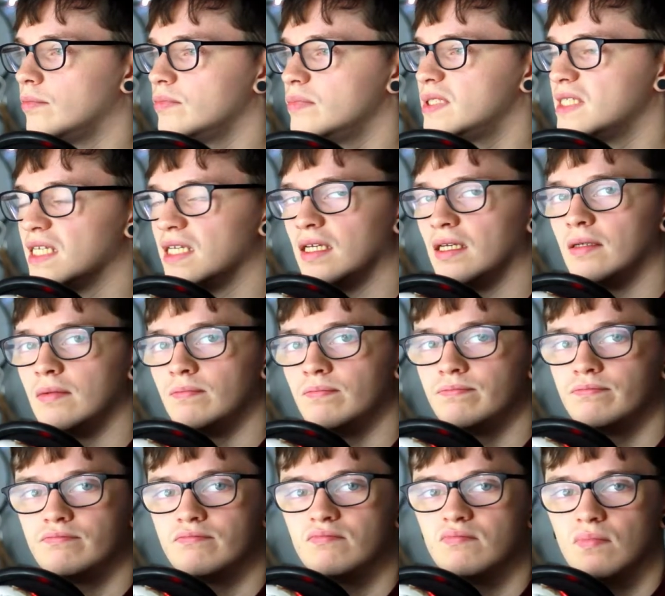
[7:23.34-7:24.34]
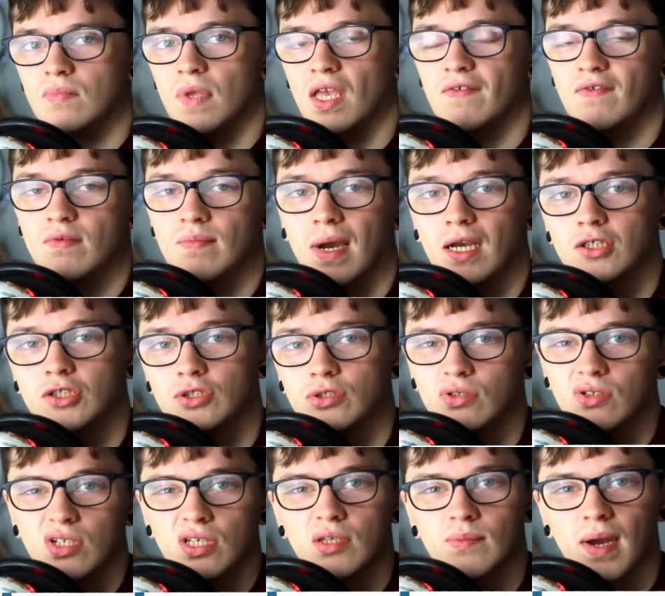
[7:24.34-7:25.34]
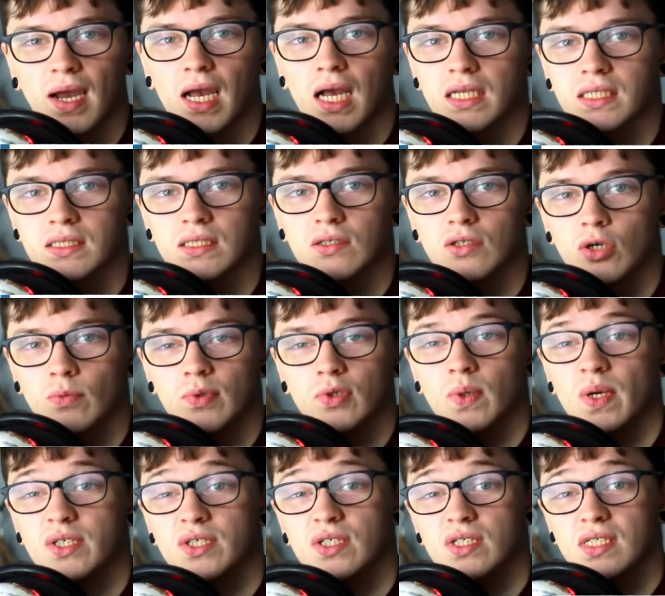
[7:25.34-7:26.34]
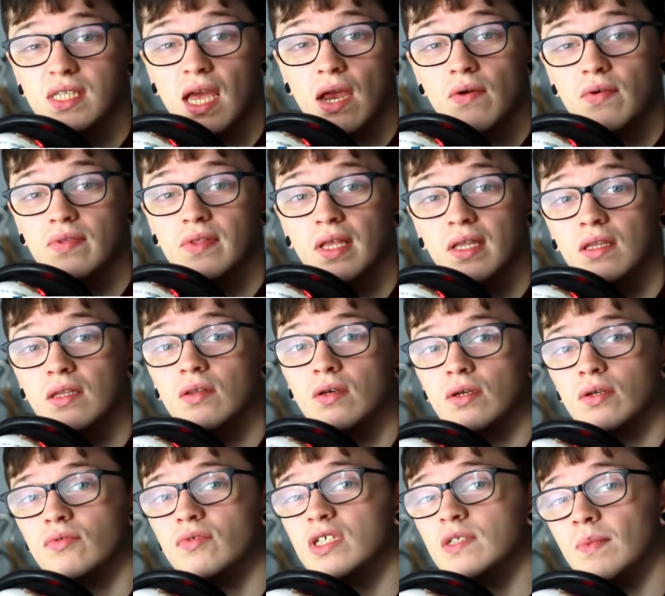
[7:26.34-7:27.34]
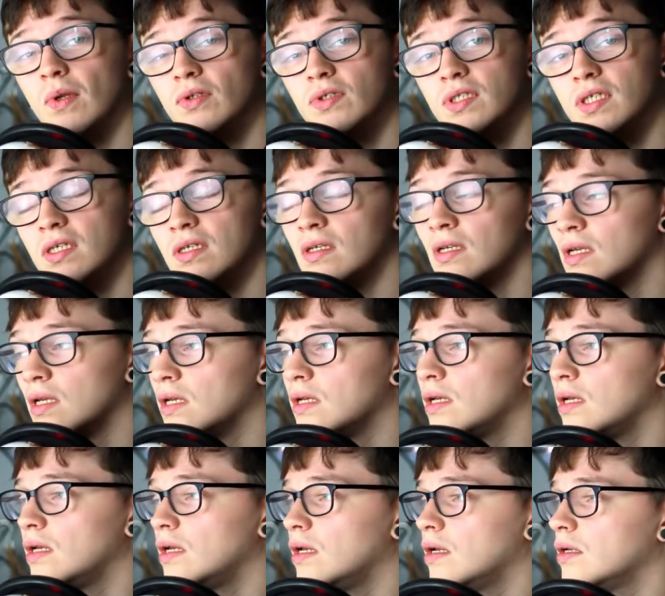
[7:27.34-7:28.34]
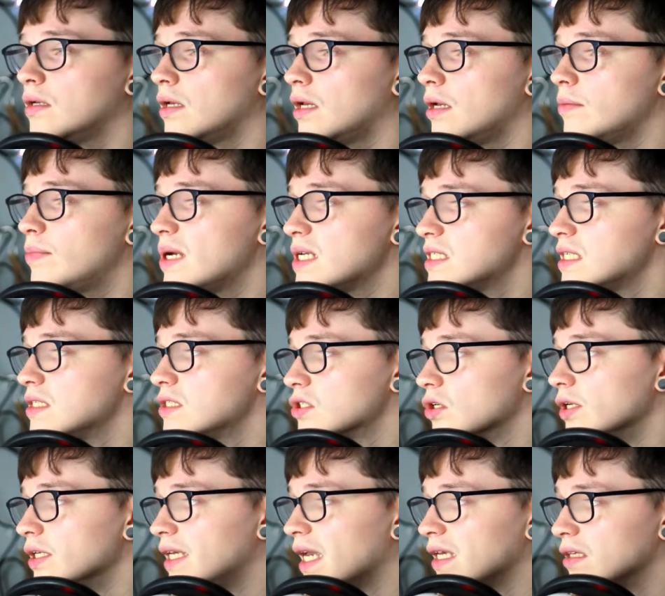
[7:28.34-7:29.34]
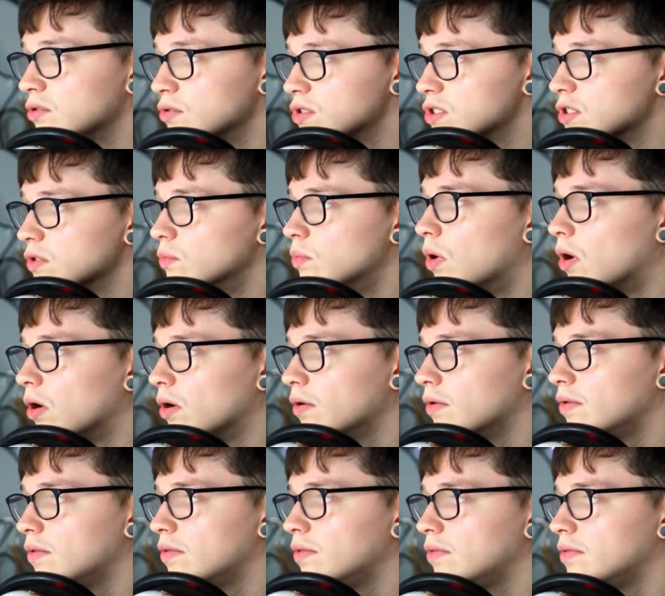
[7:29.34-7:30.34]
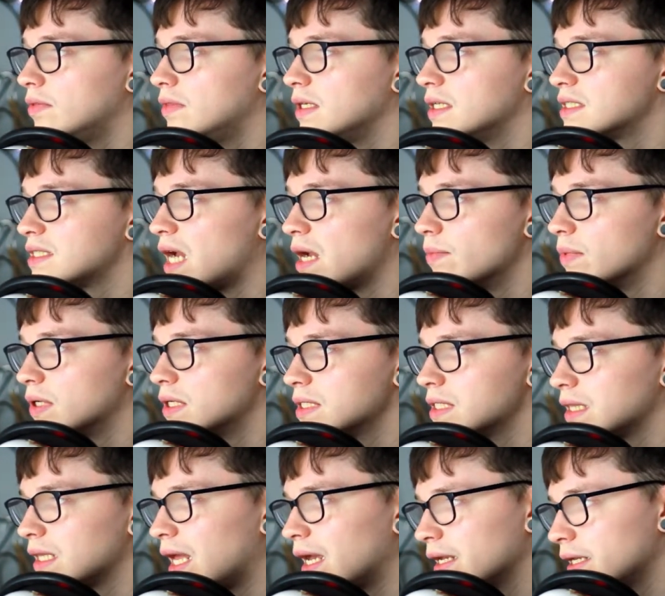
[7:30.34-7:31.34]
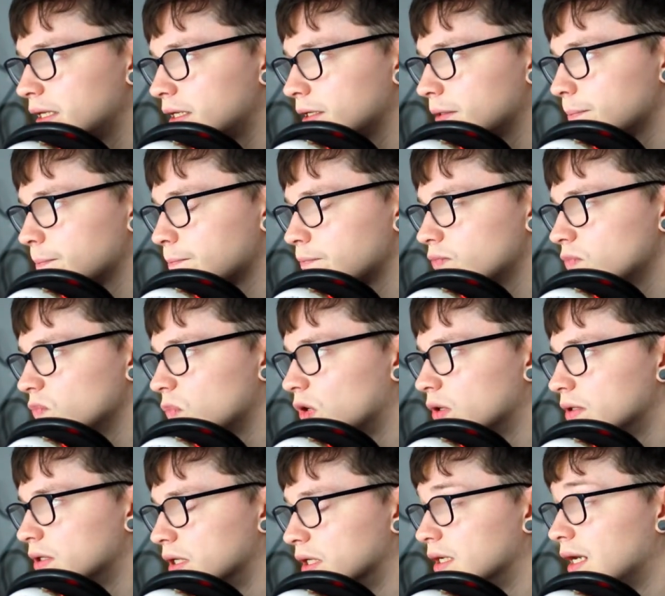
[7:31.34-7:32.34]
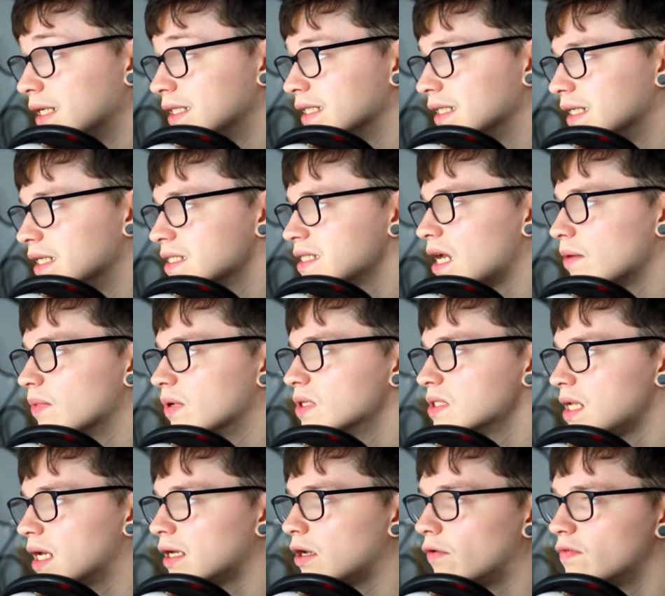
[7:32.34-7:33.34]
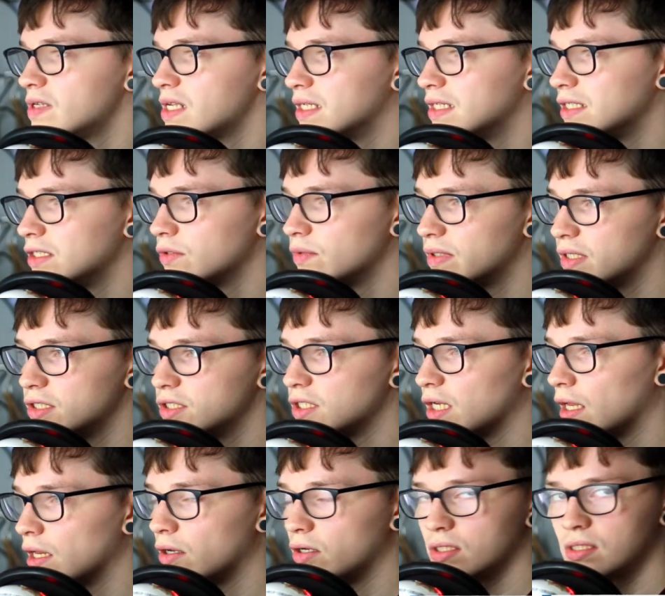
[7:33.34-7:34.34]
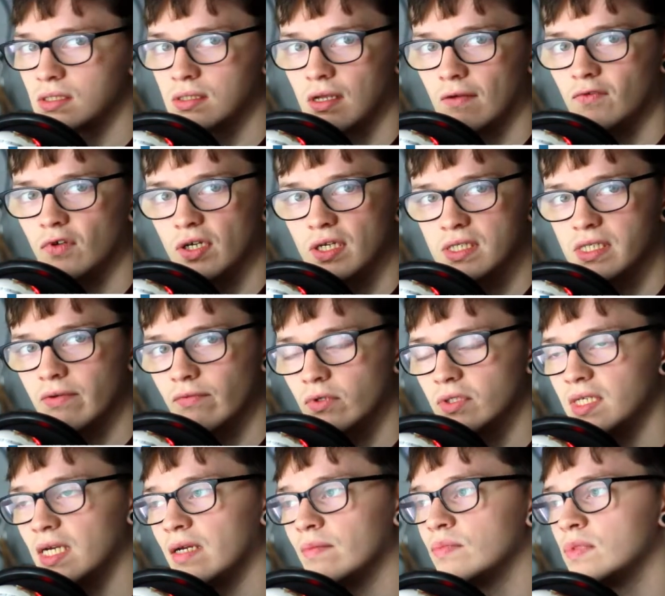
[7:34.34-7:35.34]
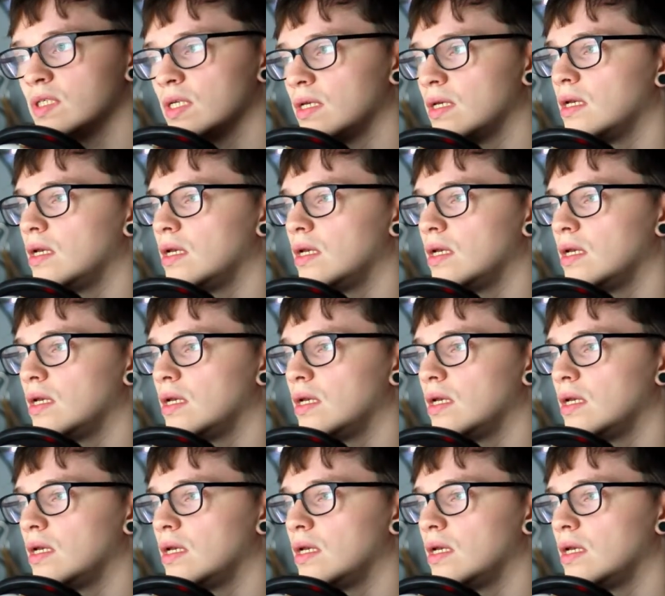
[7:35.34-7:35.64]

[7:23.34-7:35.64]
See if you might struggle, you might ask a couple of questions there and then they can respond to you. Basically, so you get used to what the assignment is like, what handing an assignment is like. Obviously, I didn't do it this year because I've done it several times.